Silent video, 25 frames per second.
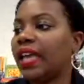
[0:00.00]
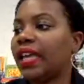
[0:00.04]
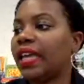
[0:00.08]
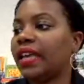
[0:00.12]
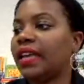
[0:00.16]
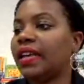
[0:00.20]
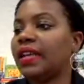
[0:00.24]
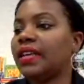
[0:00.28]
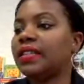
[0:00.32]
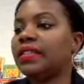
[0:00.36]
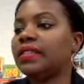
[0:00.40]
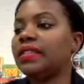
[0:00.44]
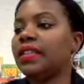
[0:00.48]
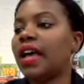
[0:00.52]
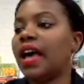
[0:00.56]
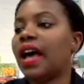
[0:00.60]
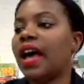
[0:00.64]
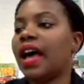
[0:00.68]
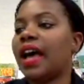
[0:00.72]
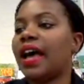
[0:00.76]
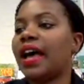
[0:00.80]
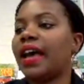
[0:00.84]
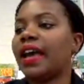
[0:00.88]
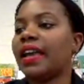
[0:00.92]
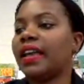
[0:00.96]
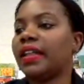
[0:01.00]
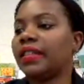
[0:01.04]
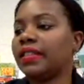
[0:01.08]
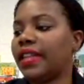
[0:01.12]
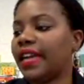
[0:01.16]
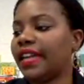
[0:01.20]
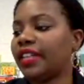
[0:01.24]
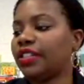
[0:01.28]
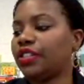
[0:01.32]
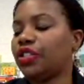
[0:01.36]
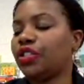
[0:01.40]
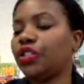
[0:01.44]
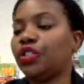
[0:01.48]
is I like
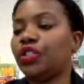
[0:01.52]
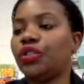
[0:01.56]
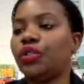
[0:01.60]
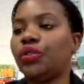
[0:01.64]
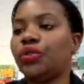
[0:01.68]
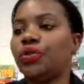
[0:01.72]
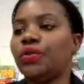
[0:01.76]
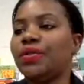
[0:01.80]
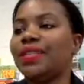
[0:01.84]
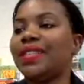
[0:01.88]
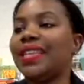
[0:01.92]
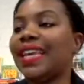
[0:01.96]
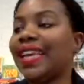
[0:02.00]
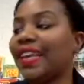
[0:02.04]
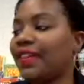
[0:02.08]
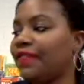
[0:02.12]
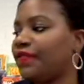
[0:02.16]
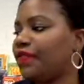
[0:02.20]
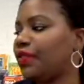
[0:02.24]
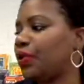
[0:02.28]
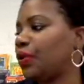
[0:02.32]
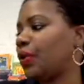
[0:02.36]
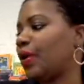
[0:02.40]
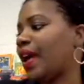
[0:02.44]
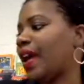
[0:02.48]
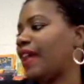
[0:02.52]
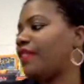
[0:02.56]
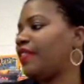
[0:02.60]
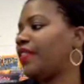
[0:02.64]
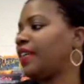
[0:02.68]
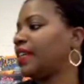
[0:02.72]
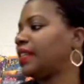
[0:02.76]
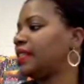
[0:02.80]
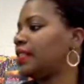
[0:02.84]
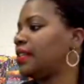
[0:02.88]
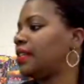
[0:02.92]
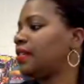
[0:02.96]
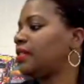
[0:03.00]
to use infographics.
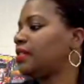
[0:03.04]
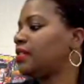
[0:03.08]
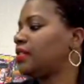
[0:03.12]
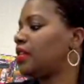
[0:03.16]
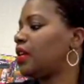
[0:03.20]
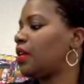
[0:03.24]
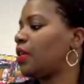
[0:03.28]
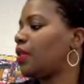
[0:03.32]
So